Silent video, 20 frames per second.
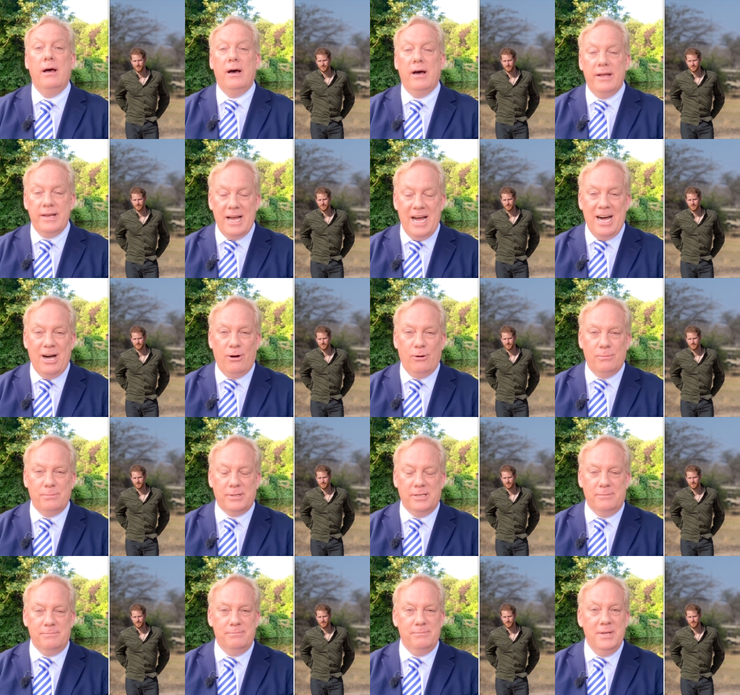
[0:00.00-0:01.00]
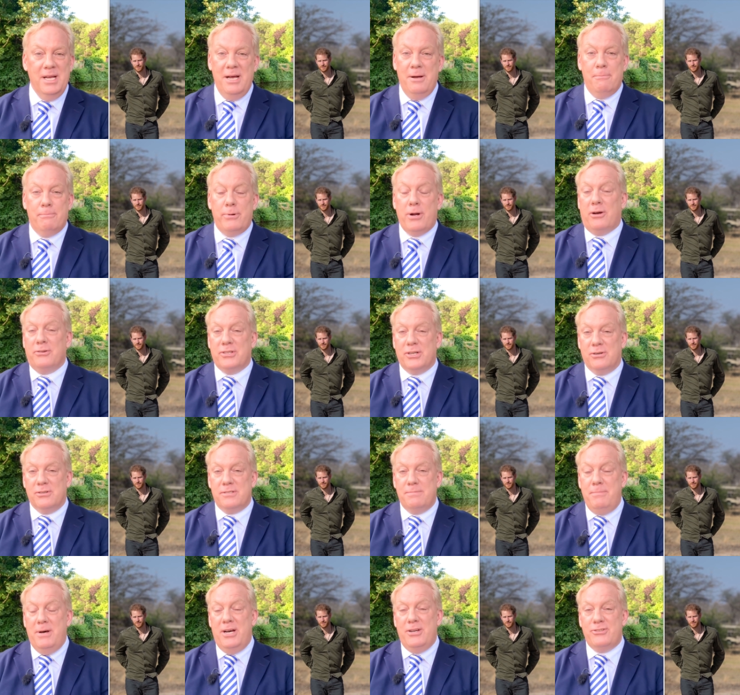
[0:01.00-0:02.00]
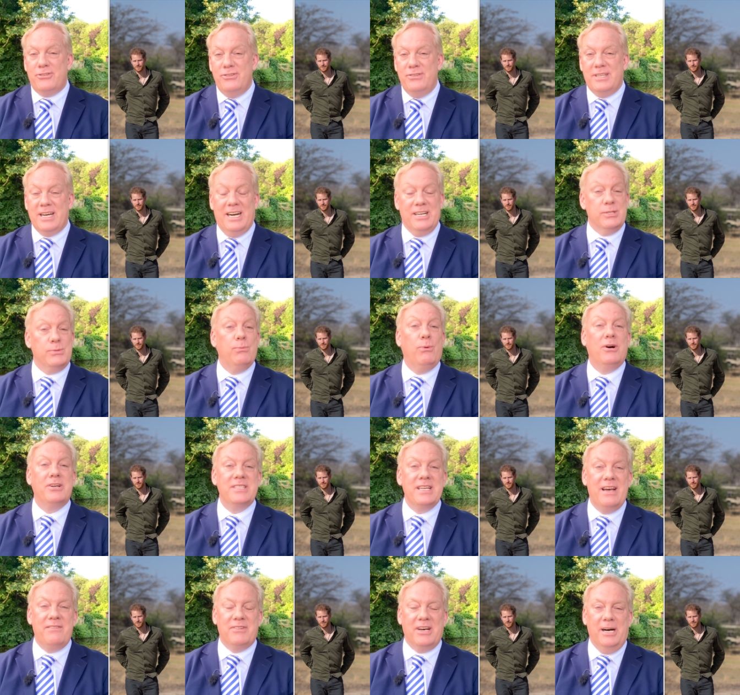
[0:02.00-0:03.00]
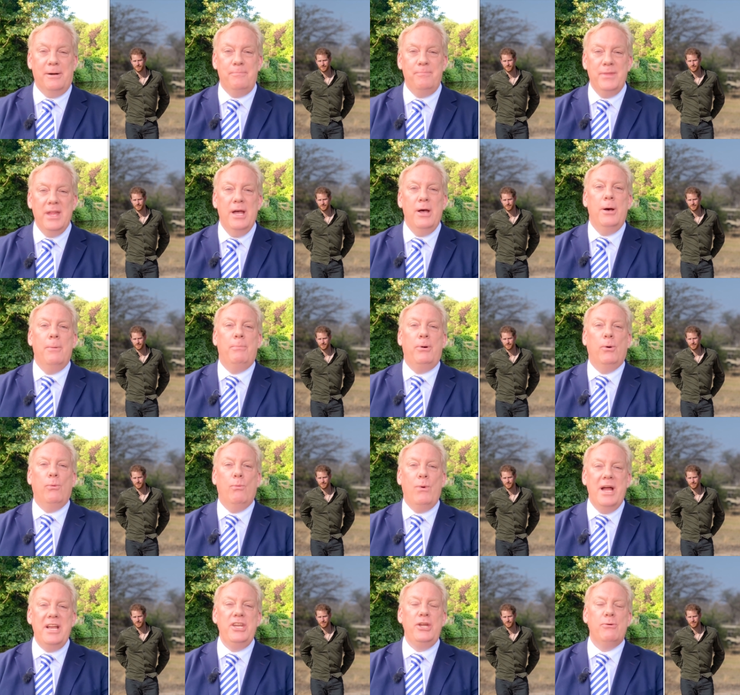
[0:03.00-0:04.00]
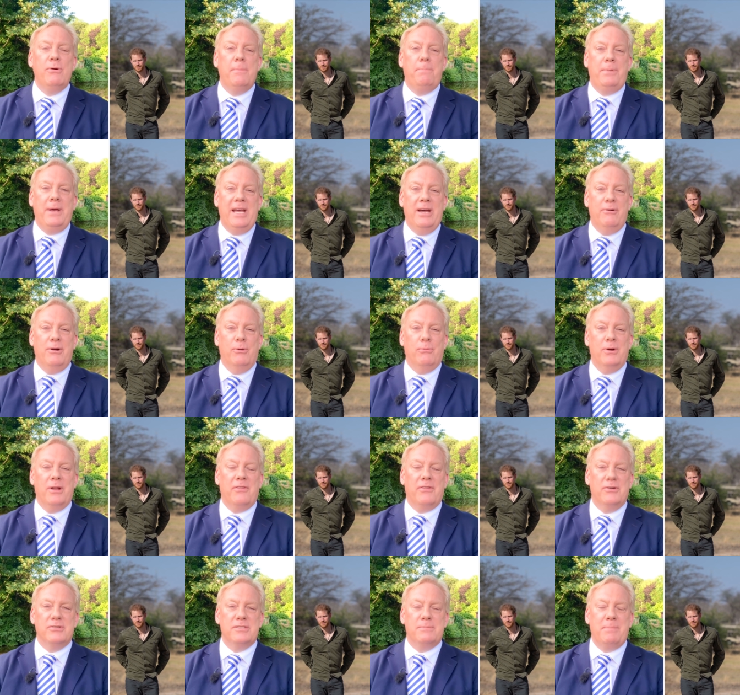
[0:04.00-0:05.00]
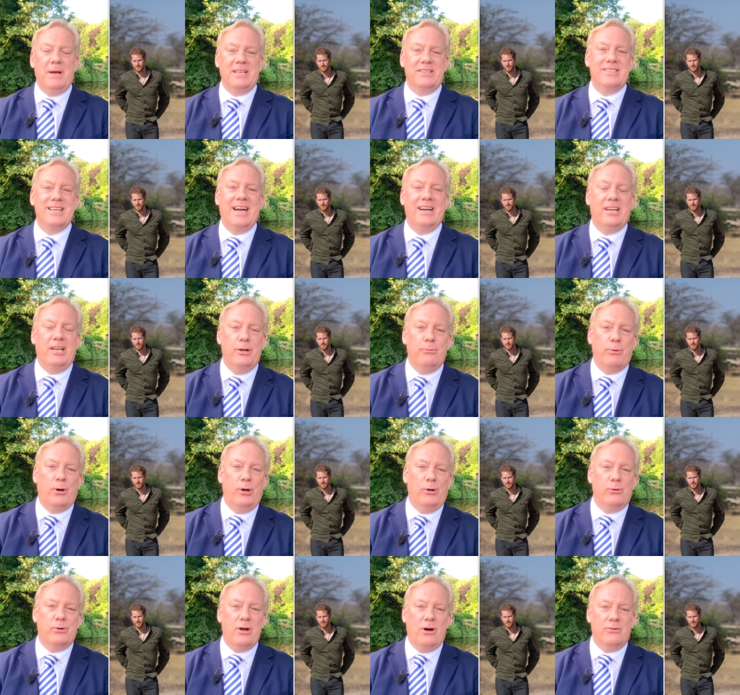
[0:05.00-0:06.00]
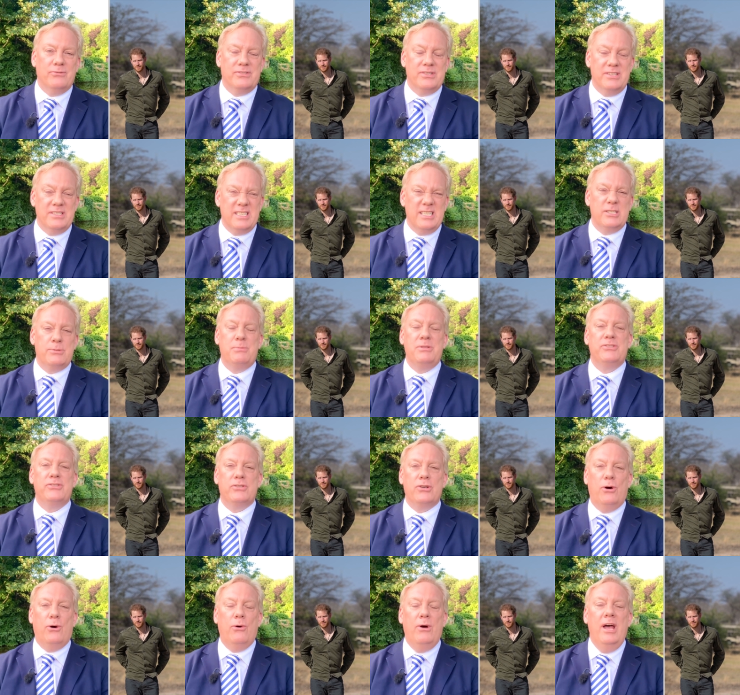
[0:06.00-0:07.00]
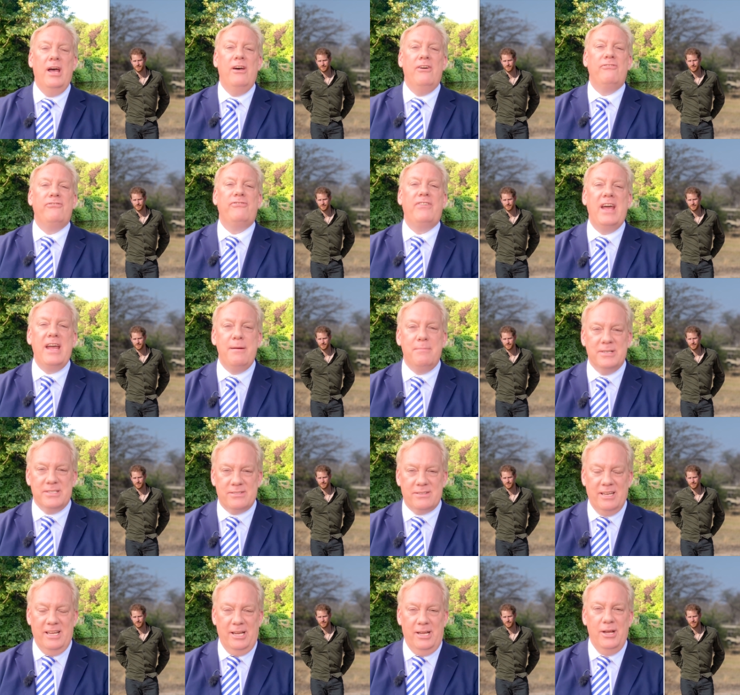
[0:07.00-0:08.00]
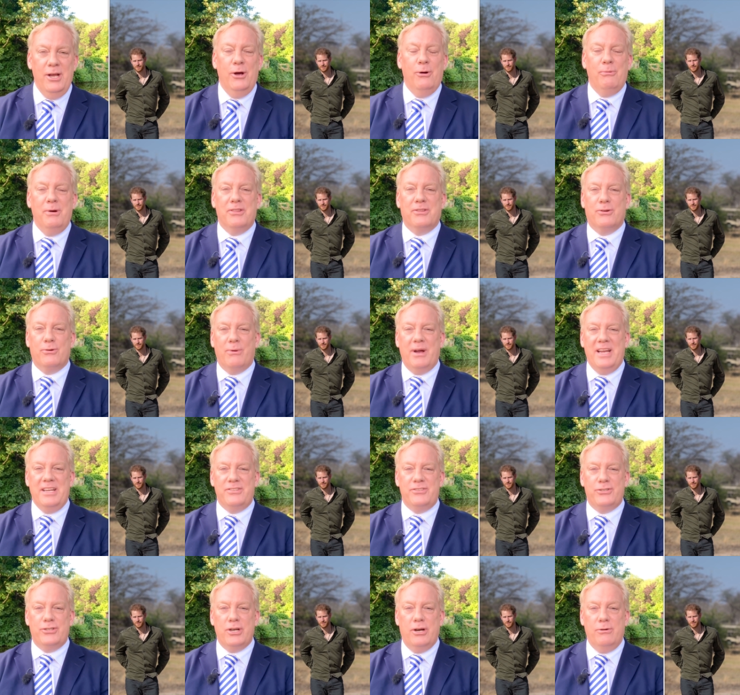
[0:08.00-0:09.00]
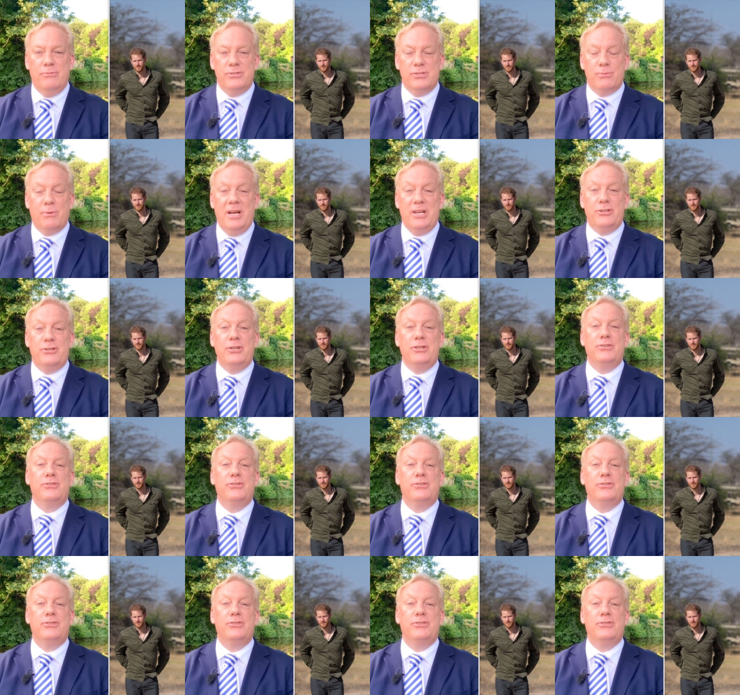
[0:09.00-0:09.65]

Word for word: an album, product, merchandise, whatever. But when you appear at one of those spectacular royal concerts, as we saw famously with Grace Jones, where she